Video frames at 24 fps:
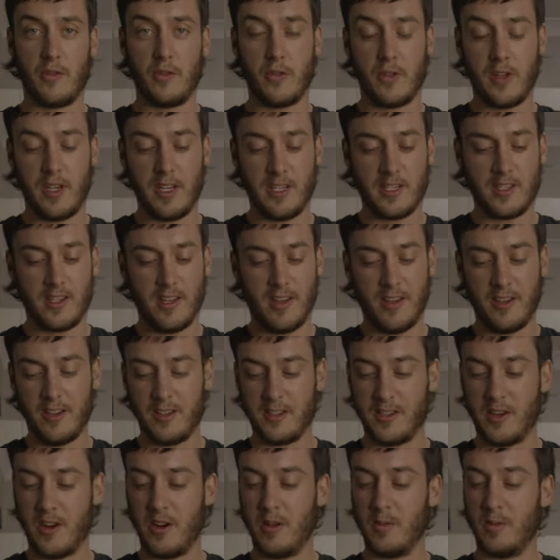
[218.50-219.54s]
all these
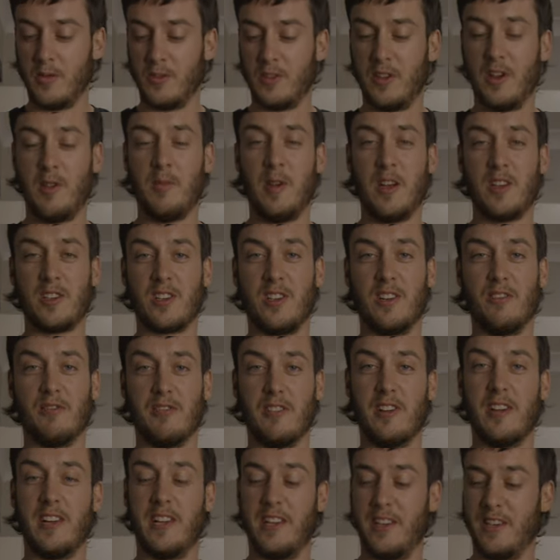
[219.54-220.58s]
Undesirables, I'm actually
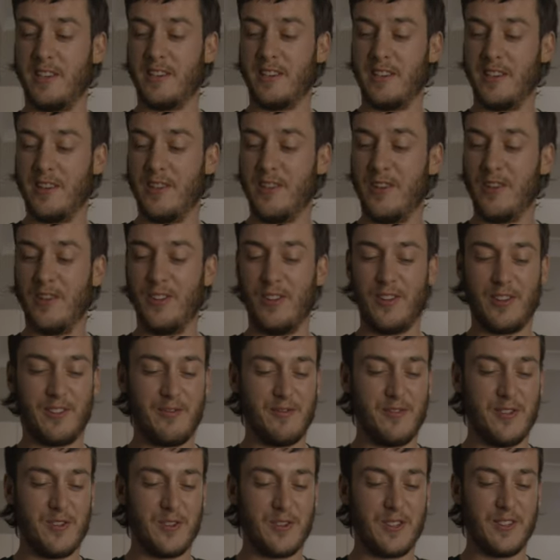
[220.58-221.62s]
really not looking
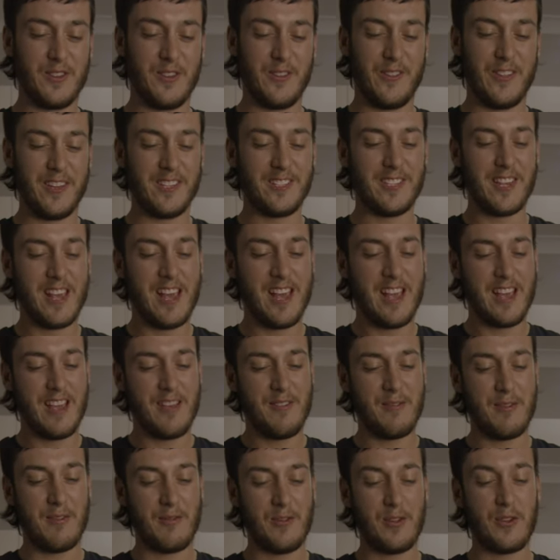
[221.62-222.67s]
forward to doing this.
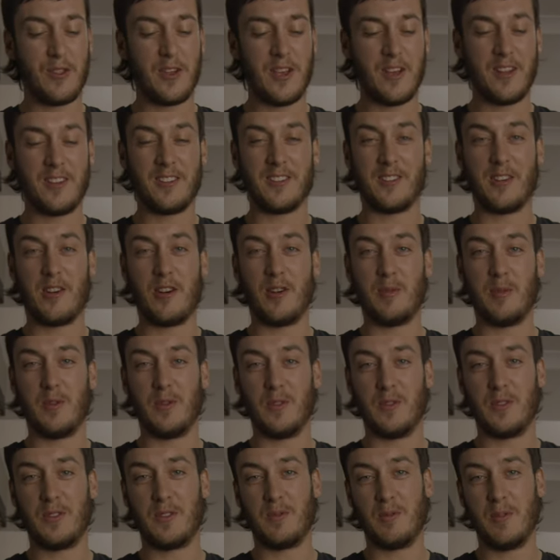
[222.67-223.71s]
With all the
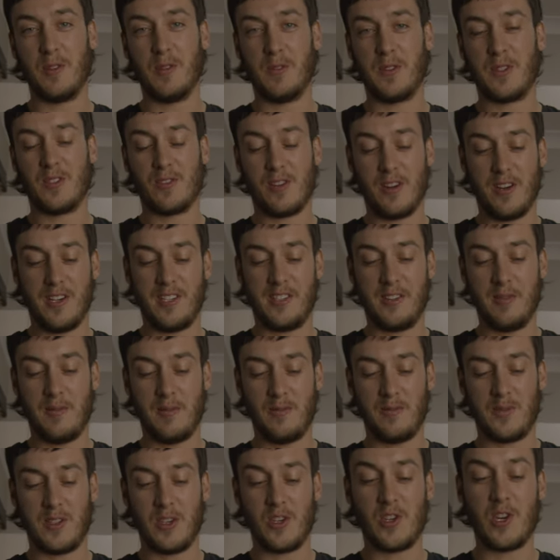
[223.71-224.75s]
Undesirables, we always try
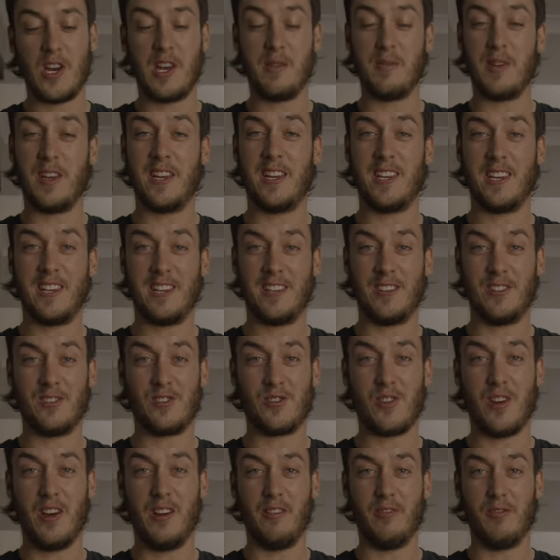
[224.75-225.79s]
some sashimi and
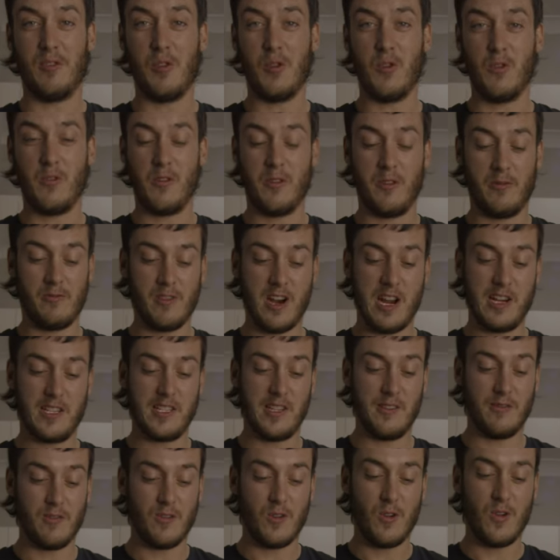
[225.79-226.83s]
try it raw and rate
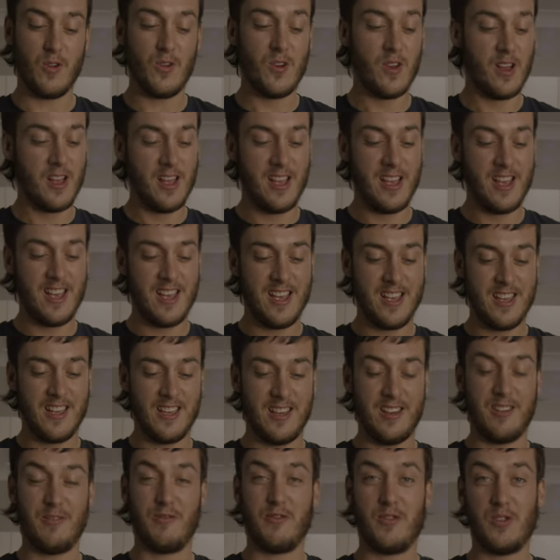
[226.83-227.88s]
it raw.
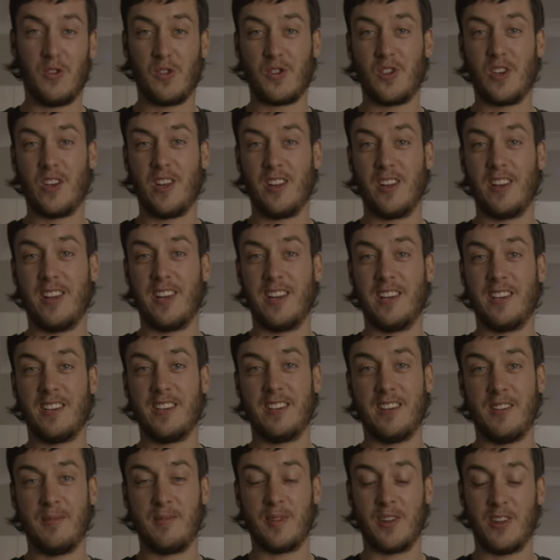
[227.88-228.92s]
And unfortunately,
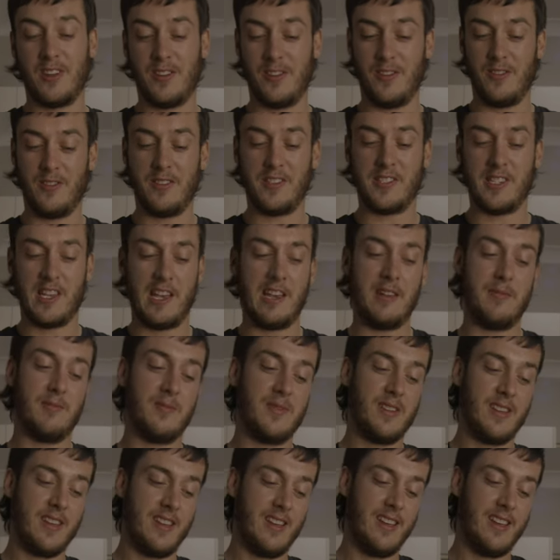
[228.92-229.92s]
I'm going to do the same